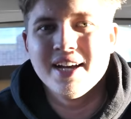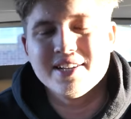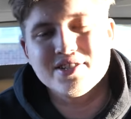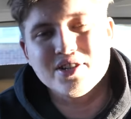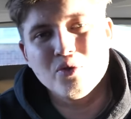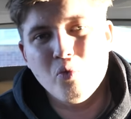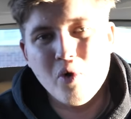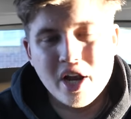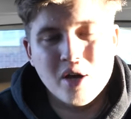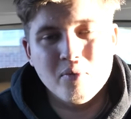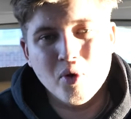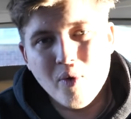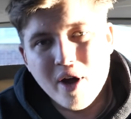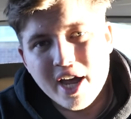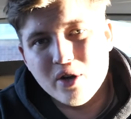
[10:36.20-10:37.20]
And so when
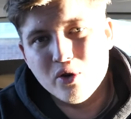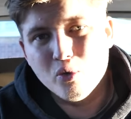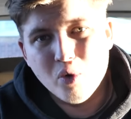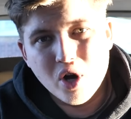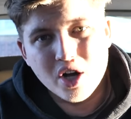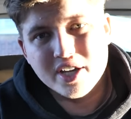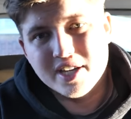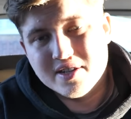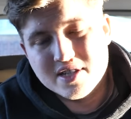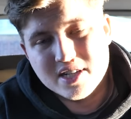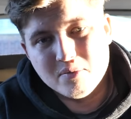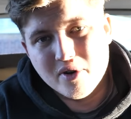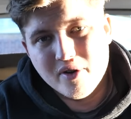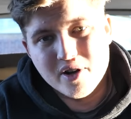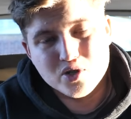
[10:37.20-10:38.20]
I'm away or working
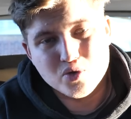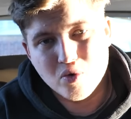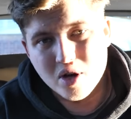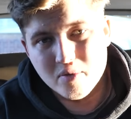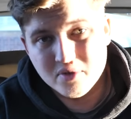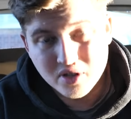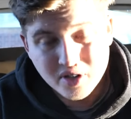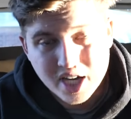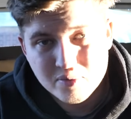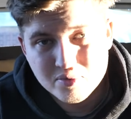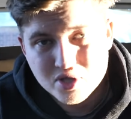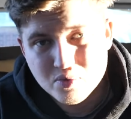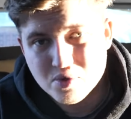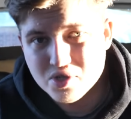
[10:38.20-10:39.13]
somewhere else where I'm not able to